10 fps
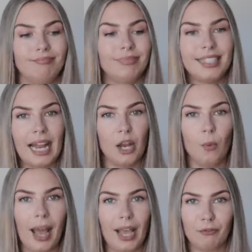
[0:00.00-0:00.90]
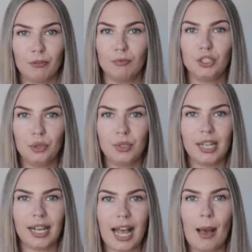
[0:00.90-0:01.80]
stay away from
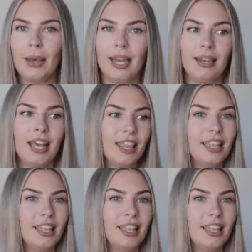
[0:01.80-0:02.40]
choosing a cabin